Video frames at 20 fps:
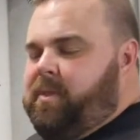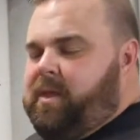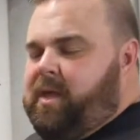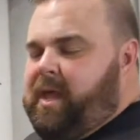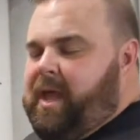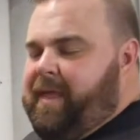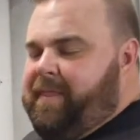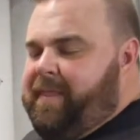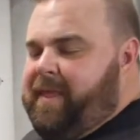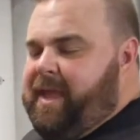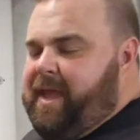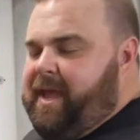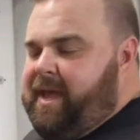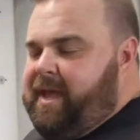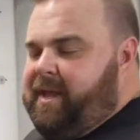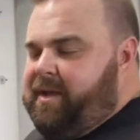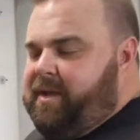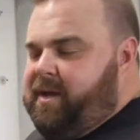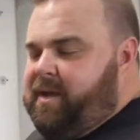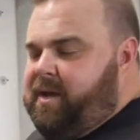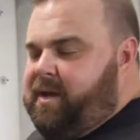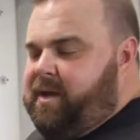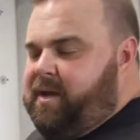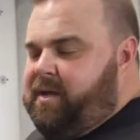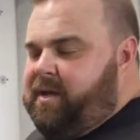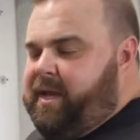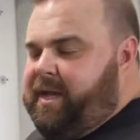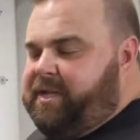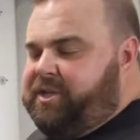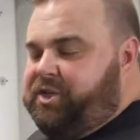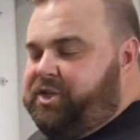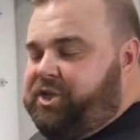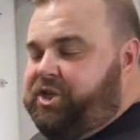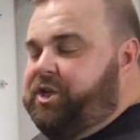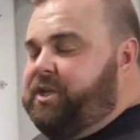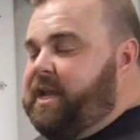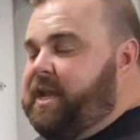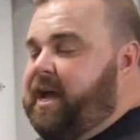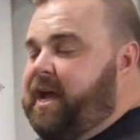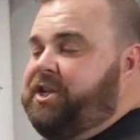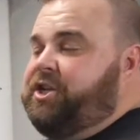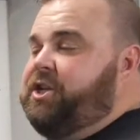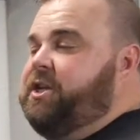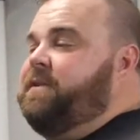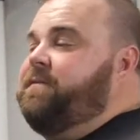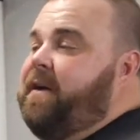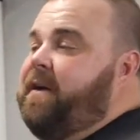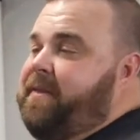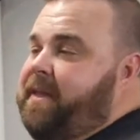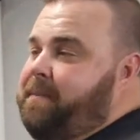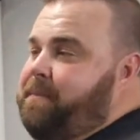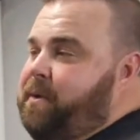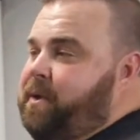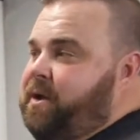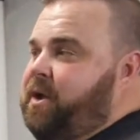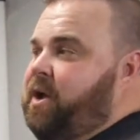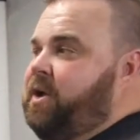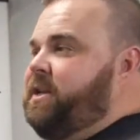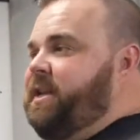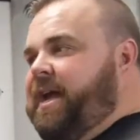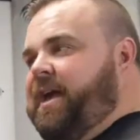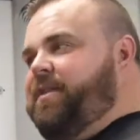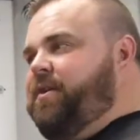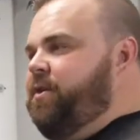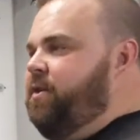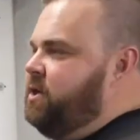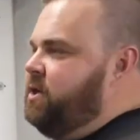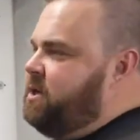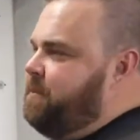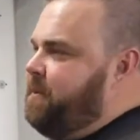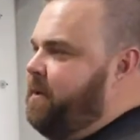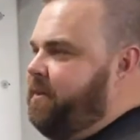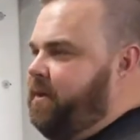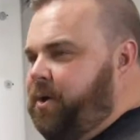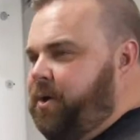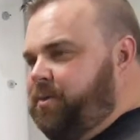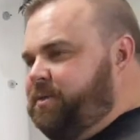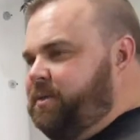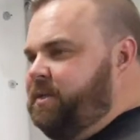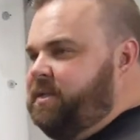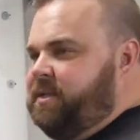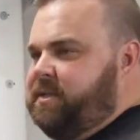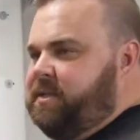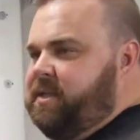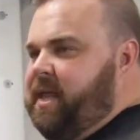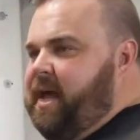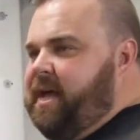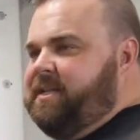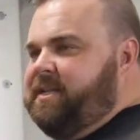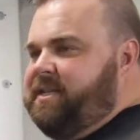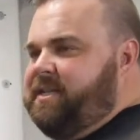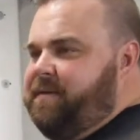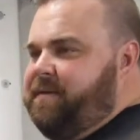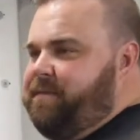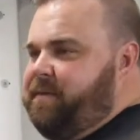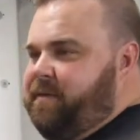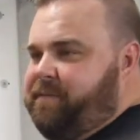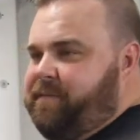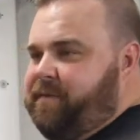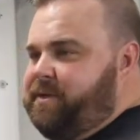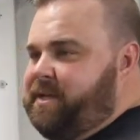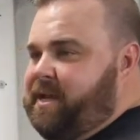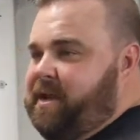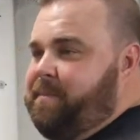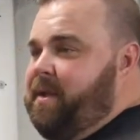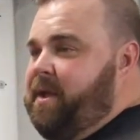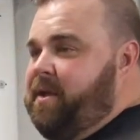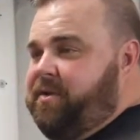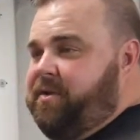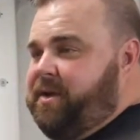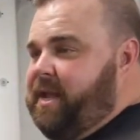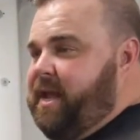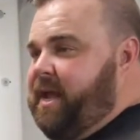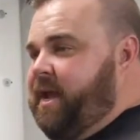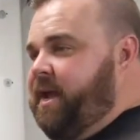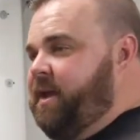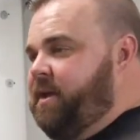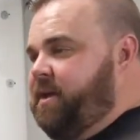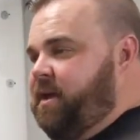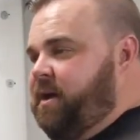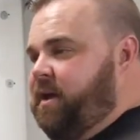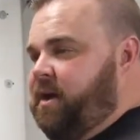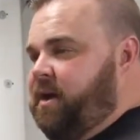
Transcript: And then I just finally put it all together and hooked up all the hoses and lines and stuff for the first time the other day.